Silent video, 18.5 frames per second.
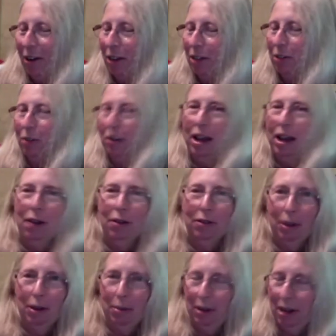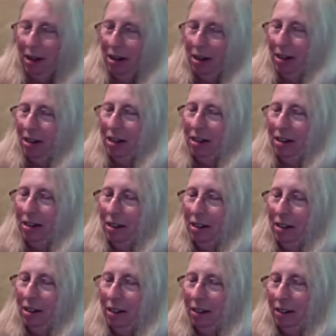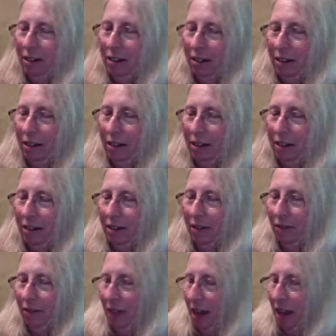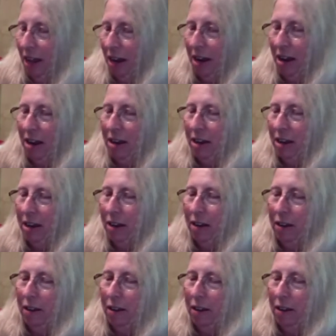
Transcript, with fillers: so now nubby end in to flat end,